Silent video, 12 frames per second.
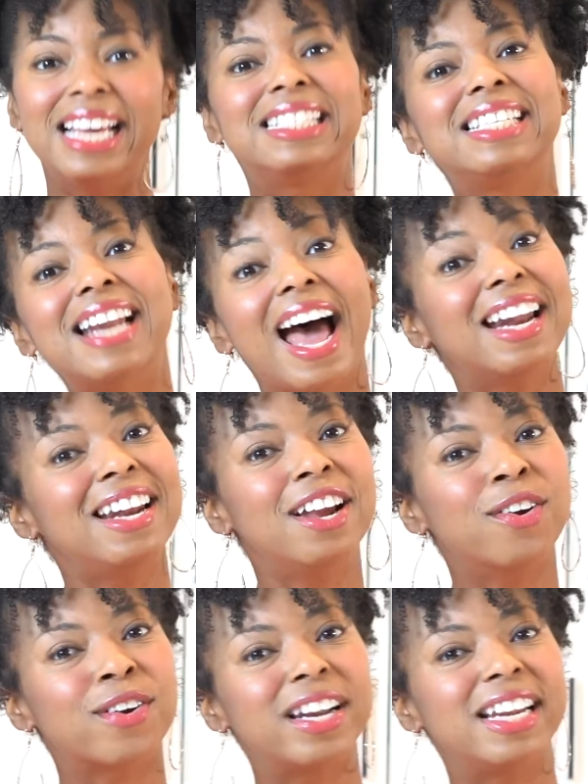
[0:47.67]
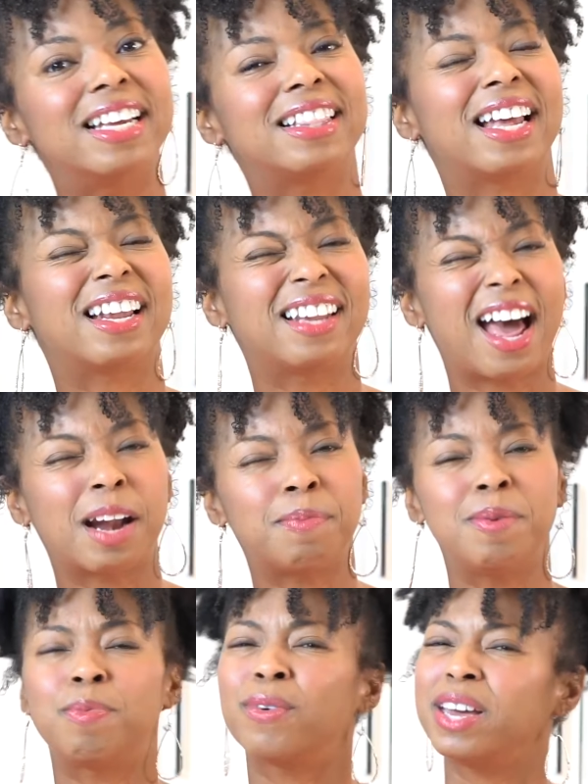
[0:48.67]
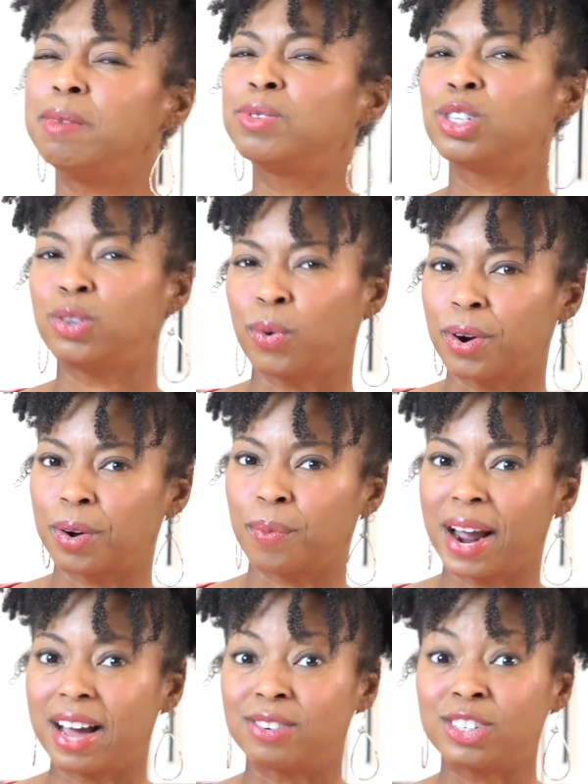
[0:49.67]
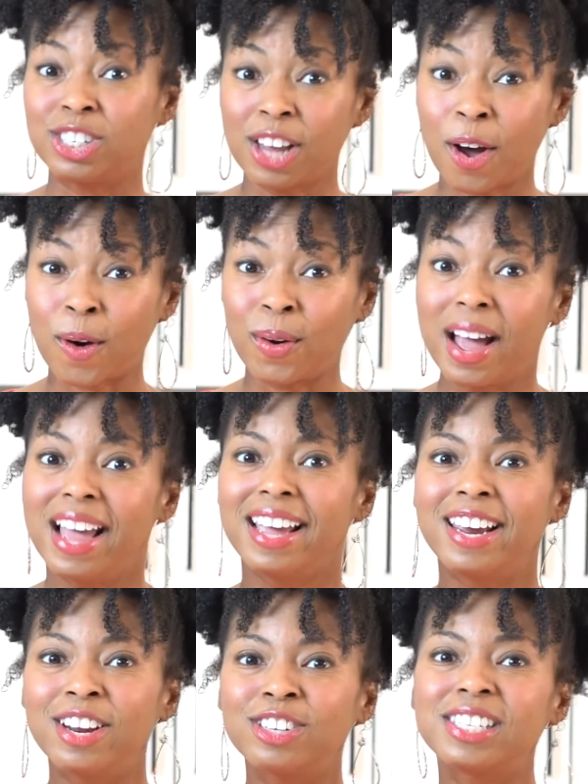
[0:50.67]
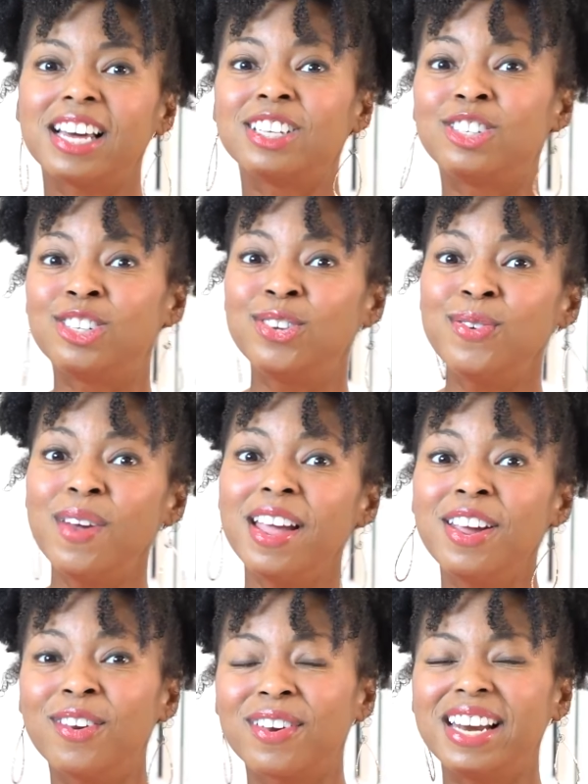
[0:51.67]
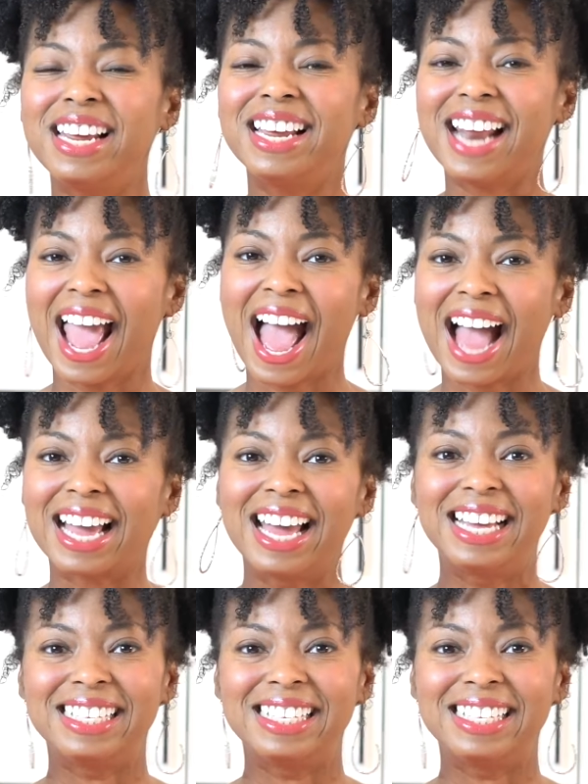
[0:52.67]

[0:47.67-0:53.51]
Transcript: it's not an ingredient that a lot of people keep stored around. So, here's a 2-ingredient hack